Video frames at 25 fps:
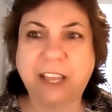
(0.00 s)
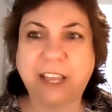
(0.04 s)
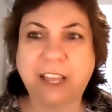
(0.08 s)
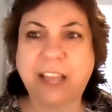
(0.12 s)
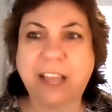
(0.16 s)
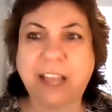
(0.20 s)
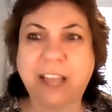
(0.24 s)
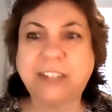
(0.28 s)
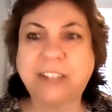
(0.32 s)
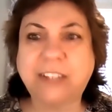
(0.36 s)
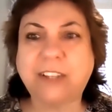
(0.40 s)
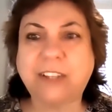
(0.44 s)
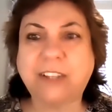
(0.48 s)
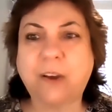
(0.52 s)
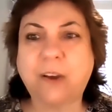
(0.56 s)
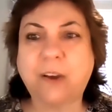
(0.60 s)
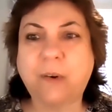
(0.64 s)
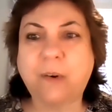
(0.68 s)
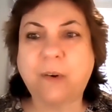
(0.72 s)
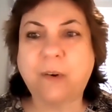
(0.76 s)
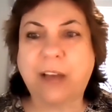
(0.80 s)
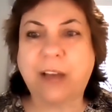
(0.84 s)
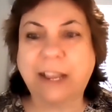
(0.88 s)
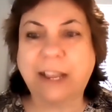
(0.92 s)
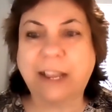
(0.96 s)
And
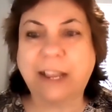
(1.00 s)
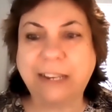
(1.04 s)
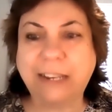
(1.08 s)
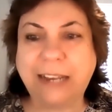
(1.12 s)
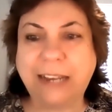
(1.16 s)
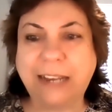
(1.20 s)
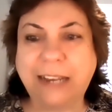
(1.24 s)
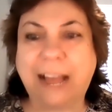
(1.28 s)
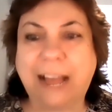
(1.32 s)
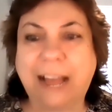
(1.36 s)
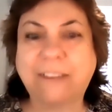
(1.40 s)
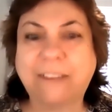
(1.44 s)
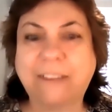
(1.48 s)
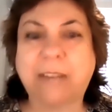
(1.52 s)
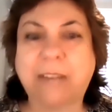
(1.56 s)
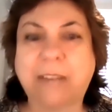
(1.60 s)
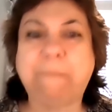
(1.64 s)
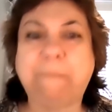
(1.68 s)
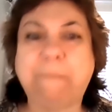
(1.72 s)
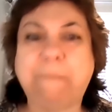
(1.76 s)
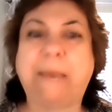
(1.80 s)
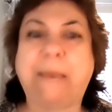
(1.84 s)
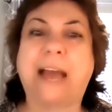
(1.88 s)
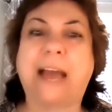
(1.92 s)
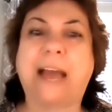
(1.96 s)
so I've got to
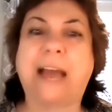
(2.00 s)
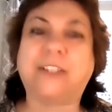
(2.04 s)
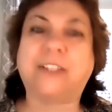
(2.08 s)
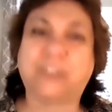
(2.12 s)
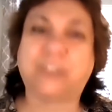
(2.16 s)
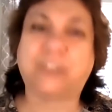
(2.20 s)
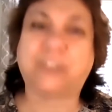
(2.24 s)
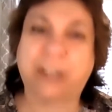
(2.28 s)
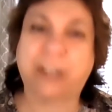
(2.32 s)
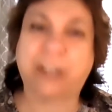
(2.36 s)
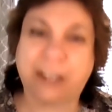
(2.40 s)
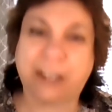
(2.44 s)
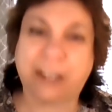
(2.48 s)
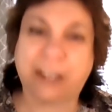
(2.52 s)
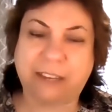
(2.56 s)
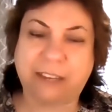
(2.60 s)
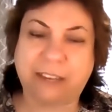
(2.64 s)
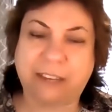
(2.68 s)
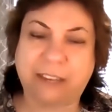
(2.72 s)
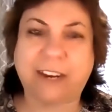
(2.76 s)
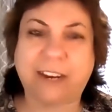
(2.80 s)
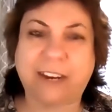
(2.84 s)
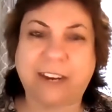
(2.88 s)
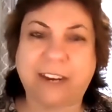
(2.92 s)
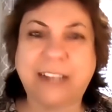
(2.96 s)
backtrack,
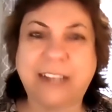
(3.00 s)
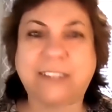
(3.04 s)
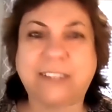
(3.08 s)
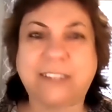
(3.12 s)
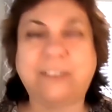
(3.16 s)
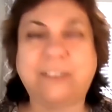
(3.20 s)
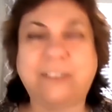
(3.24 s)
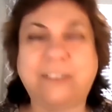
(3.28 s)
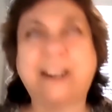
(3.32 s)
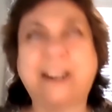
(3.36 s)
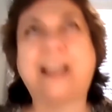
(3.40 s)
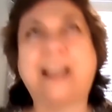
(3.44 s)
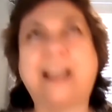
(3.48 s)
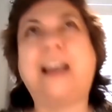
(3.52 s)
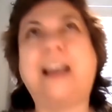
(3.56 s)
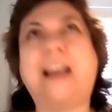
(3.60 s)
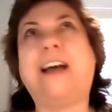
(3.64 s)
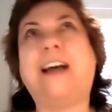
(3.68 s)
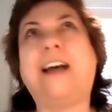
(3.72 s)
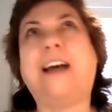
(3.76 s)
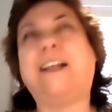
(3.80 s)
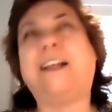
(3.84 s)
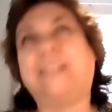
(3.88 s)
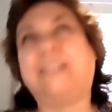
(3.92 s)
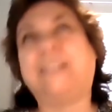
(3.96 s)
right? So
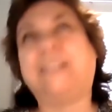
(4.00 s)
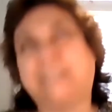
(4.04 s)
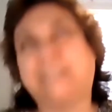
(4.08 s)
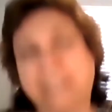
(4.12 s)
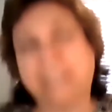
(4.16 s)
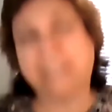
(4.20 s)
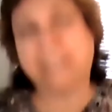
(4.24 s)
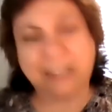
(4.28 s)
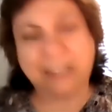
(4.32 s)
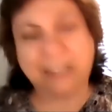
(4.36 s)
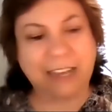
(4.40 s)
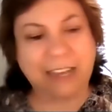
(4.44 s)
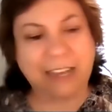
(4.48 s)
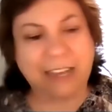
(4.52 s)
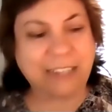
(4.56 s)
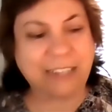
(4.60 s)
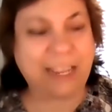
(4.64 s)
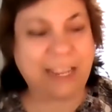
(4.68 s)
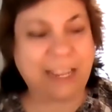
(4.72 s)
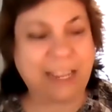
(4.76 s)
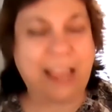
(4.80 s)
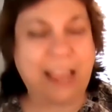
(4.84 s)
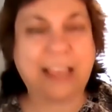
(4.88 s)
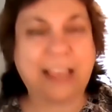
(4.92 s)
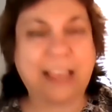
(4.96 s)
now I say,
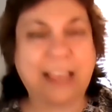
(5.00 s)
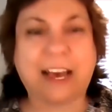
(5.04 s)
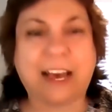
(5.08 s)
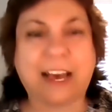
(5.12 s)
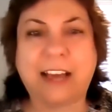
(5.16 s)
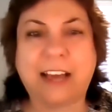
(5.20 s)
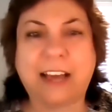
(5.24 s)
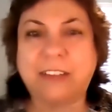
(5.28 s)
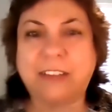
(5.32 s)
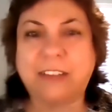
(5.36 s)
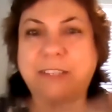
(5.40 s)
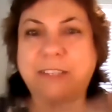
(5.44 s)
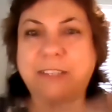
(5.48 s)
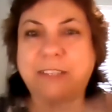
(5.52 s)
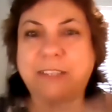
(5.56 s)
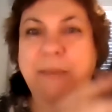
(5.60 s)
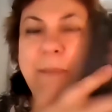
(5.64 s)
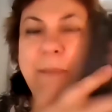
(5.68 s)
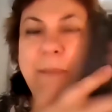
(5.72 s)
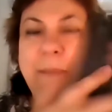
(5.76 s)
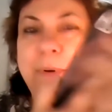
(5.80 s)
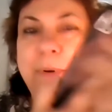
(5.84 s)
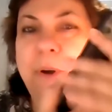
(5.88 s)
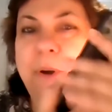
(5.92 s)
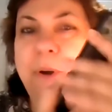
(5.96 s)
hey, Kyle's my
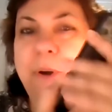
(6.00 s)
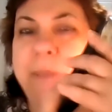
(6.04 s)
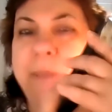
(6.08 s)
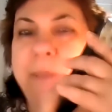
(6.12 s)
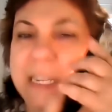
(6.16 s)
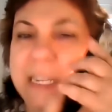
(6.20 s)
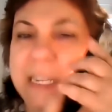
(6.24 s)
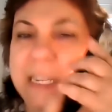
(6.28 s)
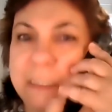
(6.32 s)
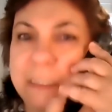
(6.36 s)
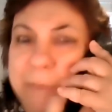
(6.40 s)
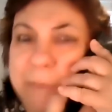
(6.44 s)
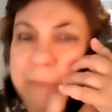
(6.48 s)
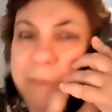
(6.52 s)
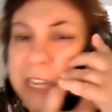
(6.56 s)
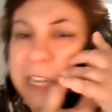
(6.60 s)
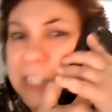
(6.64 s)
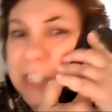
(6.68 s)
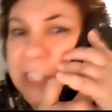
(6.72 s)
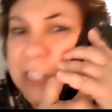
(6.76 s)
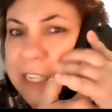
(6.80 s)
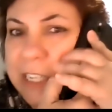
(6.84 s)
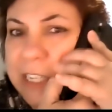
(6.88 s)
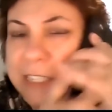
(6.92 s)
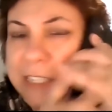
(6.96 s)
probate
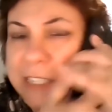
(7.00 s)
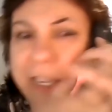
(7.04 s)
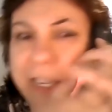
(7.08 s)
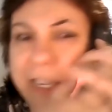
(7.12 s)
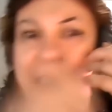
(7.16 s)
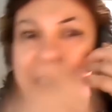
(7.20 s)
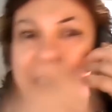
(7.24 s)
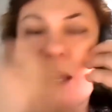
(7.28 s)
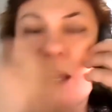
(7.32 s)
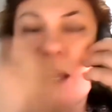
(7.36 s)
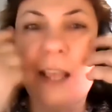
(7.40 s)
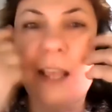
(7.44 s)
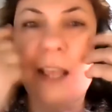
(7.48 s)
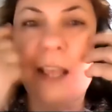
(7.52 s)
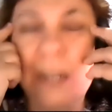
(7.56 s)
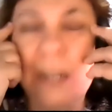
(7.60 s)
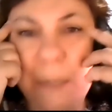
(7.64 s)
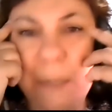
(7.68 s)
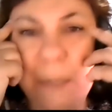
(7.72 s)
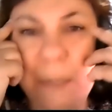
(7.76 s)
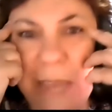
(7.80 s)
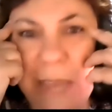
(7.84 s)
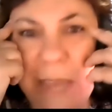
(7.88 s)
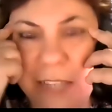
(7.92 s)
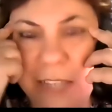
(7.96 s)
specialist. And let
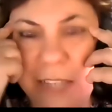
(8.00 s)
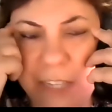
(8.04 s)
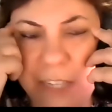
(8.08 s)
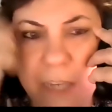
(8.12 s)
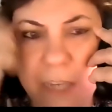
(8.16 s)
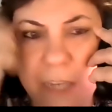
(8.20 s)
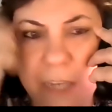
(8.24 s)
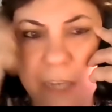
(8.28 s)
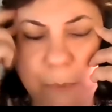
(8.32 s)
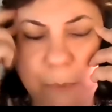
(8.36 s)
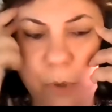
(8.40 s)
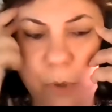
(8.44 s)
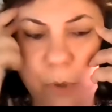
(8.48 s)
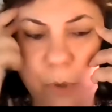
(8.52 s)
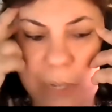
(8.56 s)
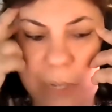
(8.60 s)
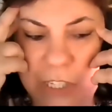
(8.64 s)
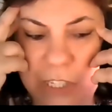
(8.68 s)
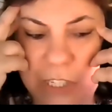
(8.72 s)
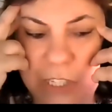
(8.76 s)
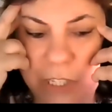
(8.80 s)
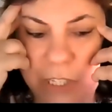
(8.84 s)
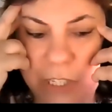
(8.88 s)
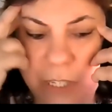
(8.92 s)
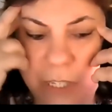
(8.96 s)
me ask you a couple
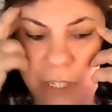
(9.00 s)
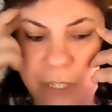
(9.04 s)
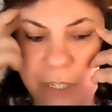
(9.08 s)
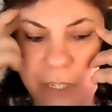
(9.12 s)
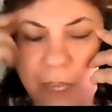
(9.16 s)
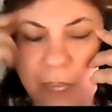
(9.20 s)
questions.